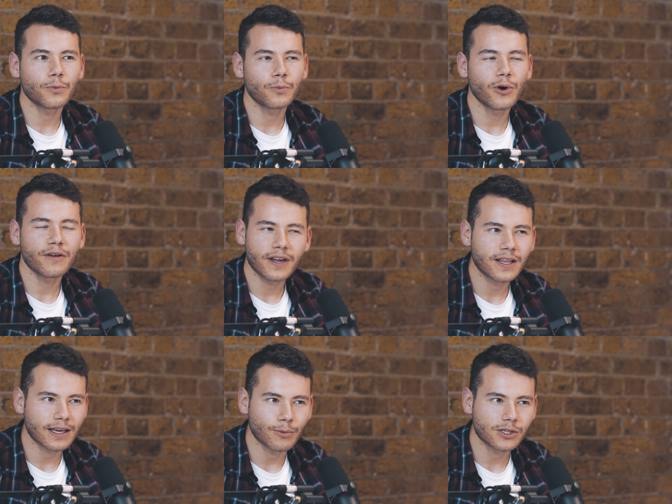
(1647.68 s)
What if
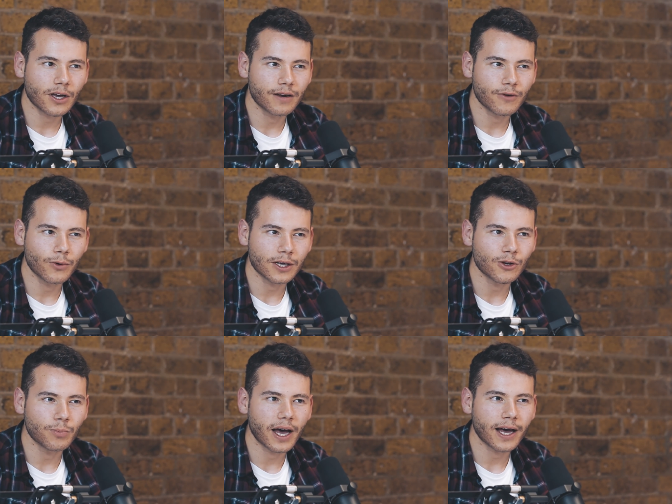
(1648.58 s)
anything, was kind of holding
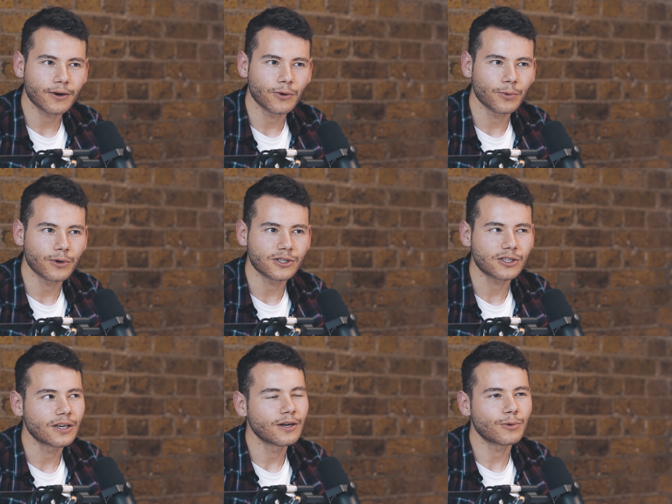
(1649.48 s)
you back, or
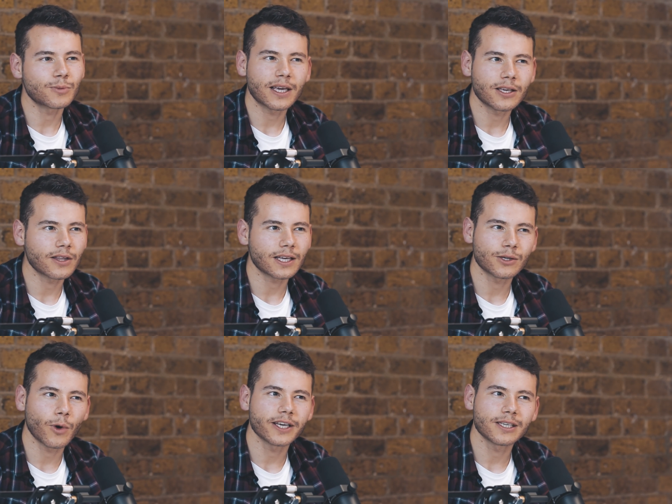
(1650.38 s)
was making you think
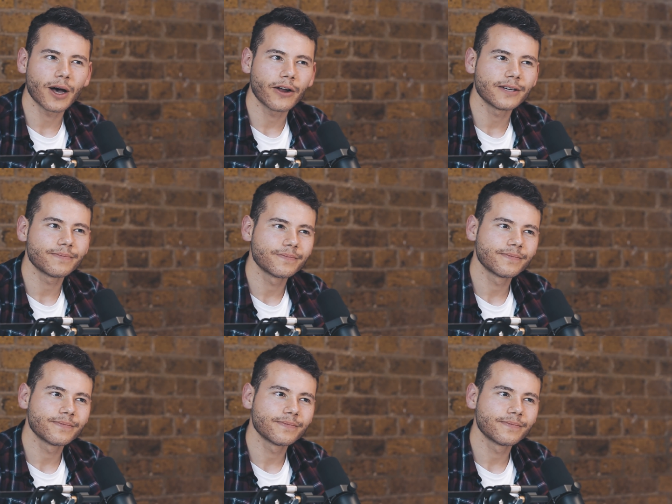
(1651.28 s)
twice about it?